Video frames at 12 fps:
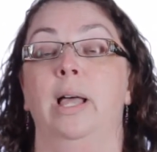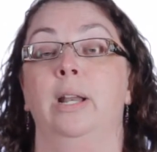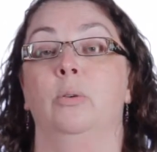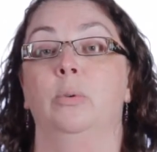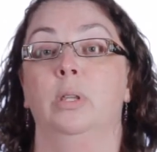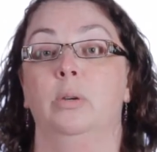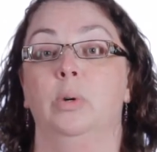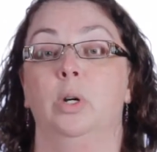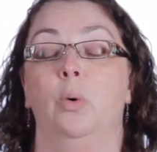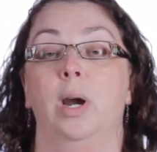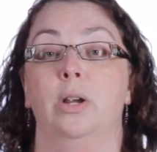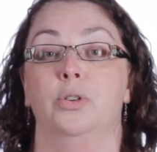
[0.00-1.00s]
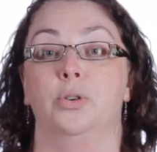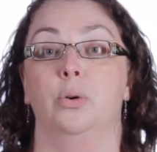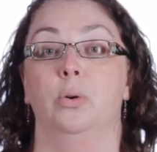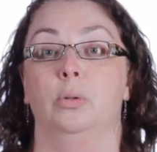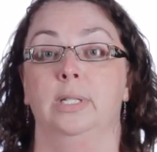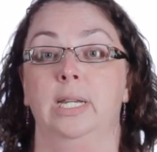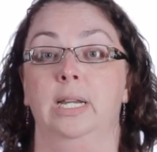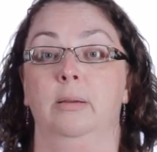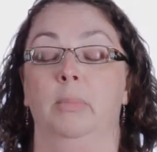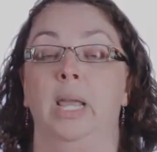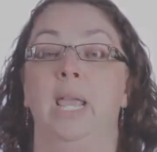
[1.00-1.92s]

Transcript: And it really requires your whole team.